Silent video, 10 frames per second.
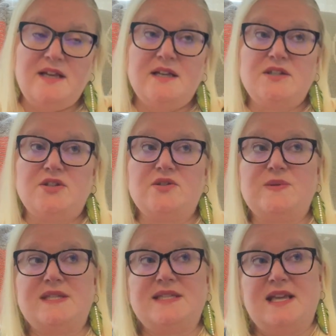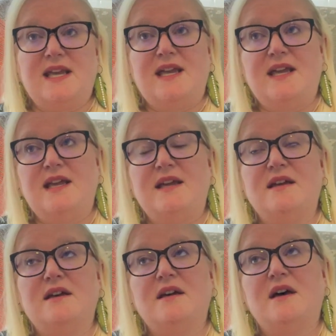to see,
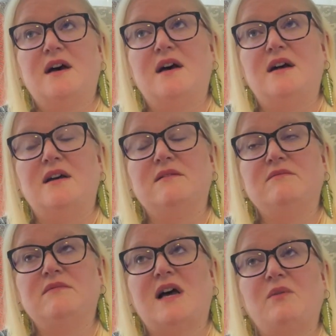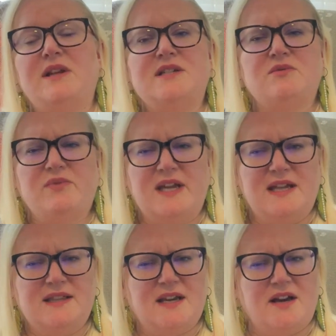I wanted to
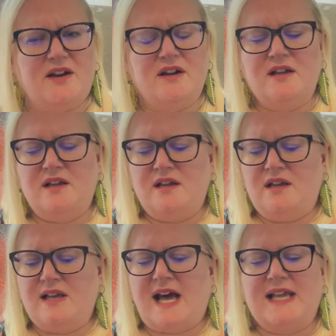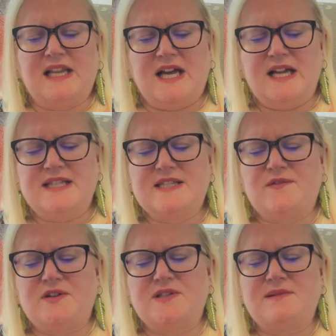read their guidelines
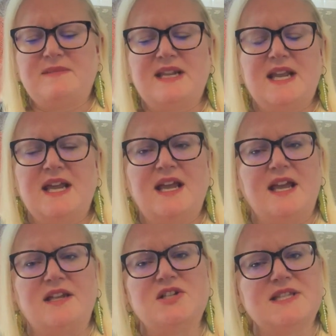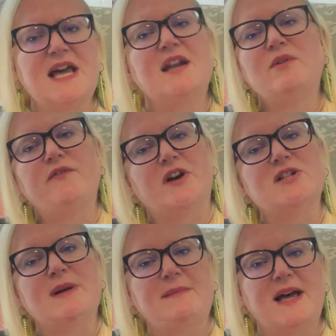for submitting and just kind of refresh
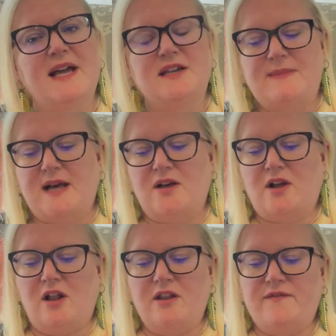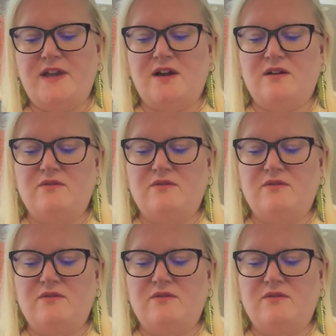my mind about all of their